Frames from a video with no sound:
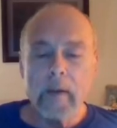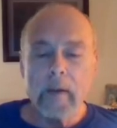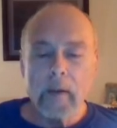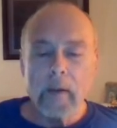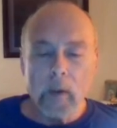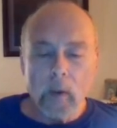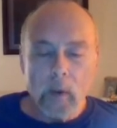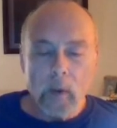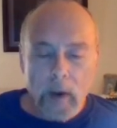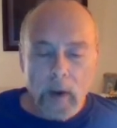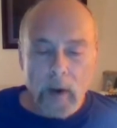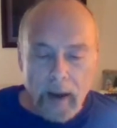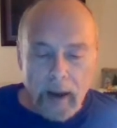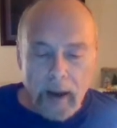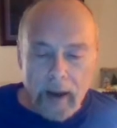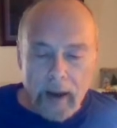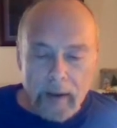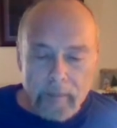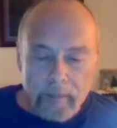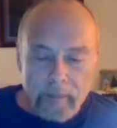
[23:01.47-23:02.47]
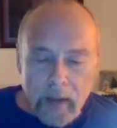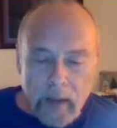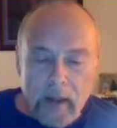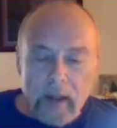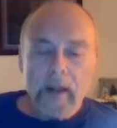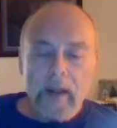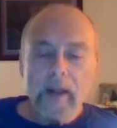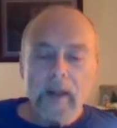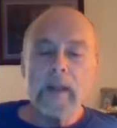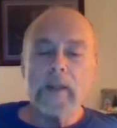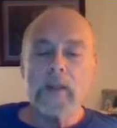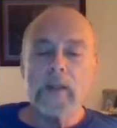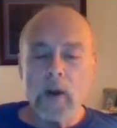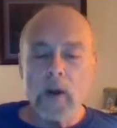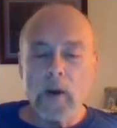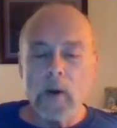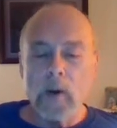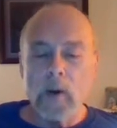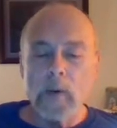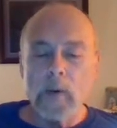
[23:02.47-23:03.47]
Okay.
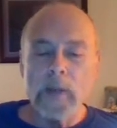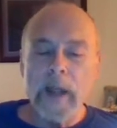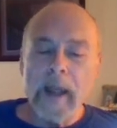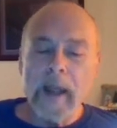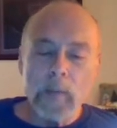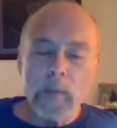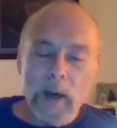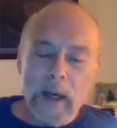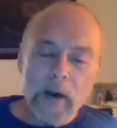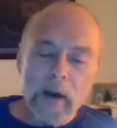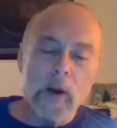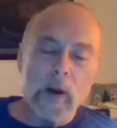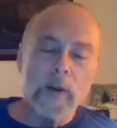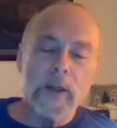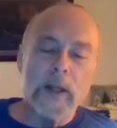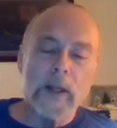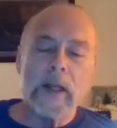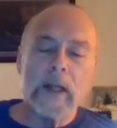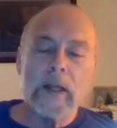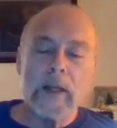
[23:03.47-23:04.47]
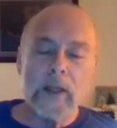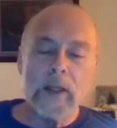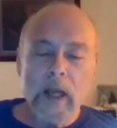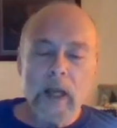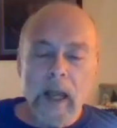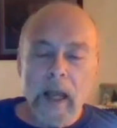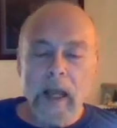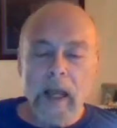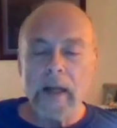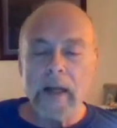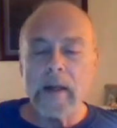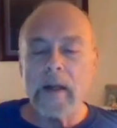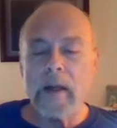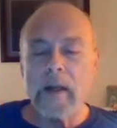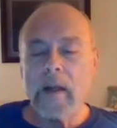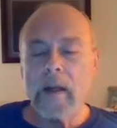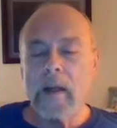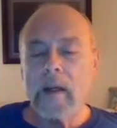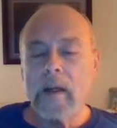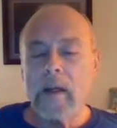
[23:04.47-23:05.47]
So then we know that his head
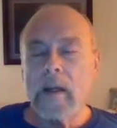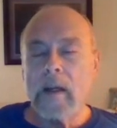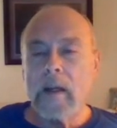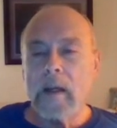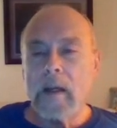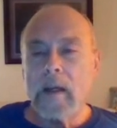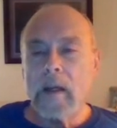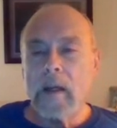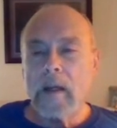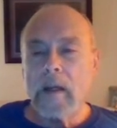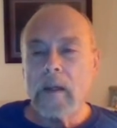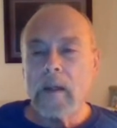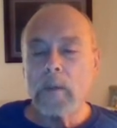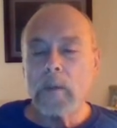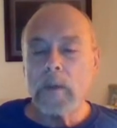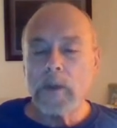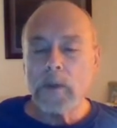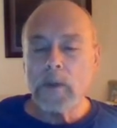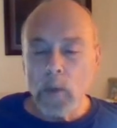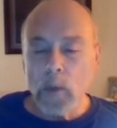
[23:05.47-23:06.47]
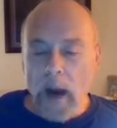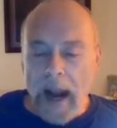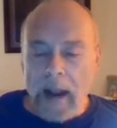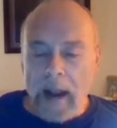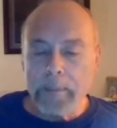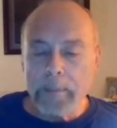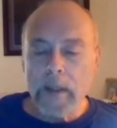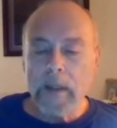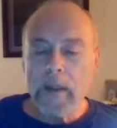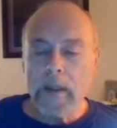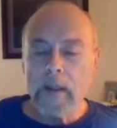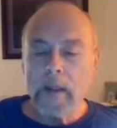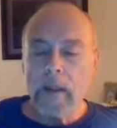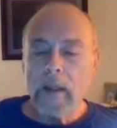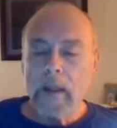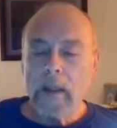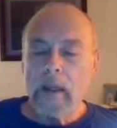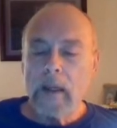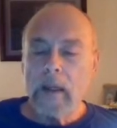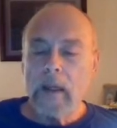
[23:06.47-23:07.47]
was wrapped
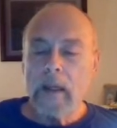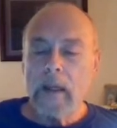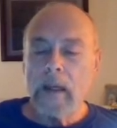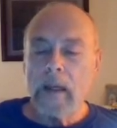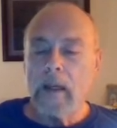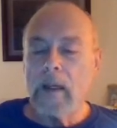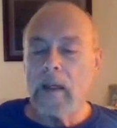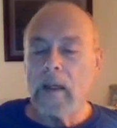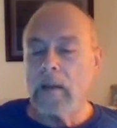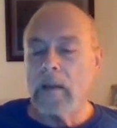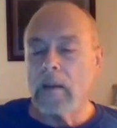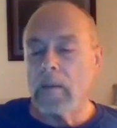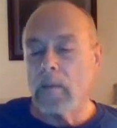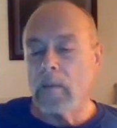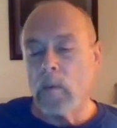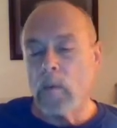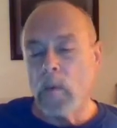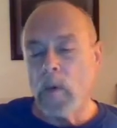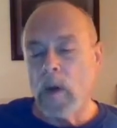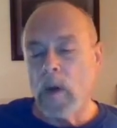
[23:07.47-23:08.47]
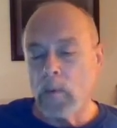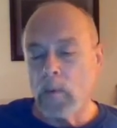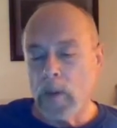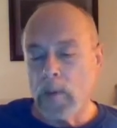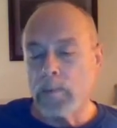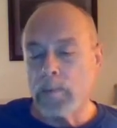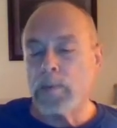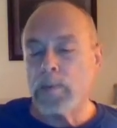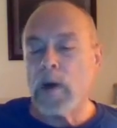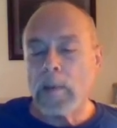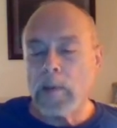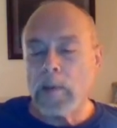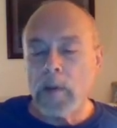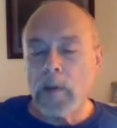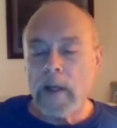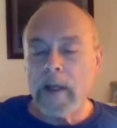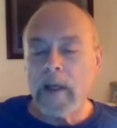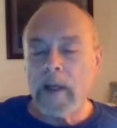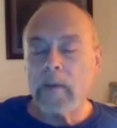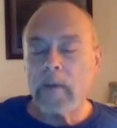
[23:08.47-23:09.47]
in what would
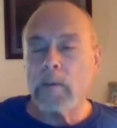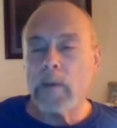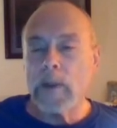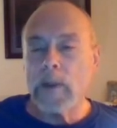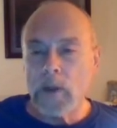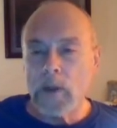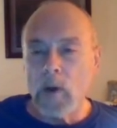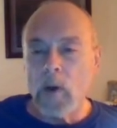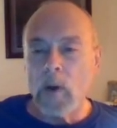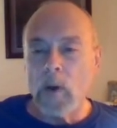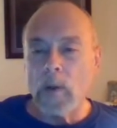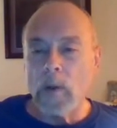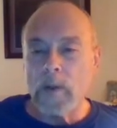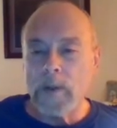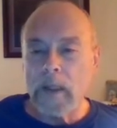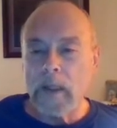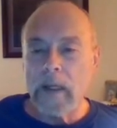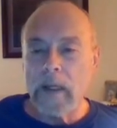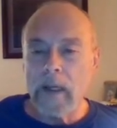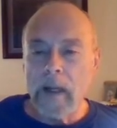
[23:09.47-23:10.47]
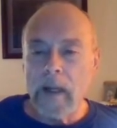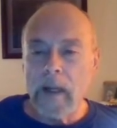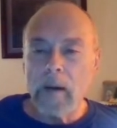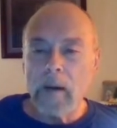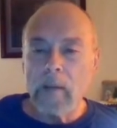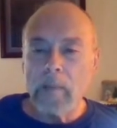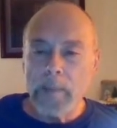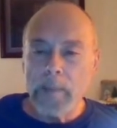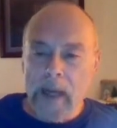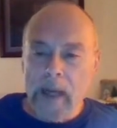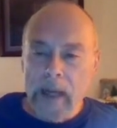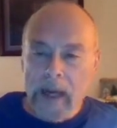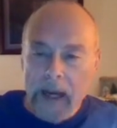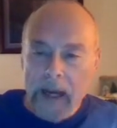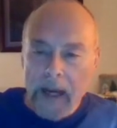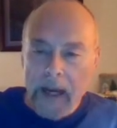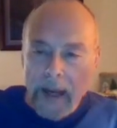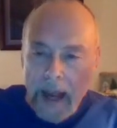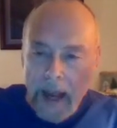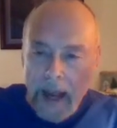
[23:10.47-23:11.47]
probably result in it
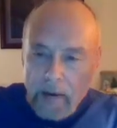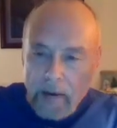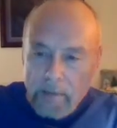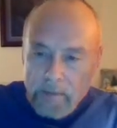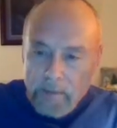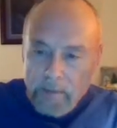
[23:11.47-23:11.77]
being a